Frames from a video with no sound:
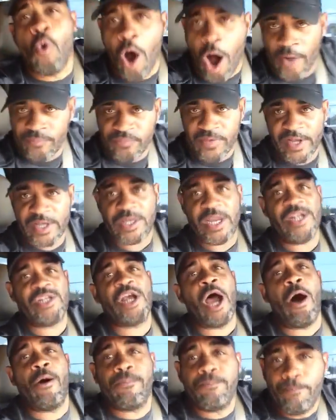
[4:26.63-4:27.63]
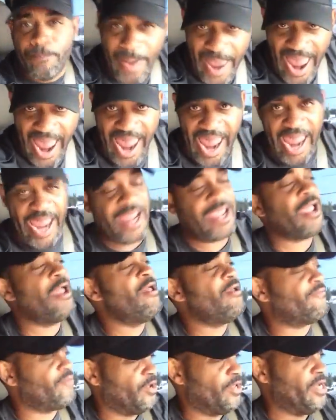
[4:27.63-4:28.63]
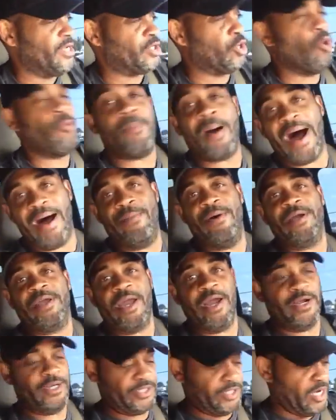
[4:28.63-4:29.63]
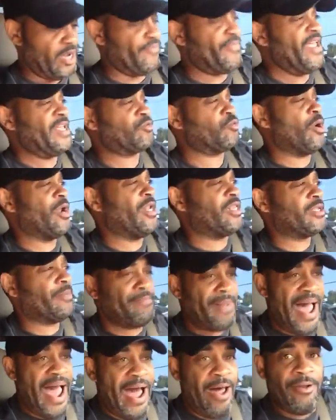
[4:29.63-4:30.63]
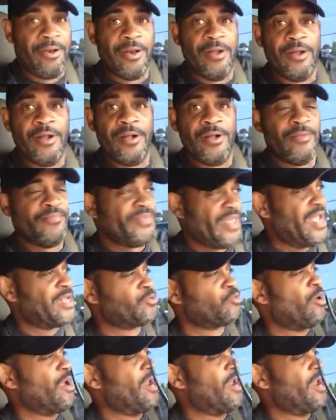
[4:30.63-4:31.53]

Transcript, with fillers: want this, that y'all beg for this Obamacare stuff. That's what it's about. That's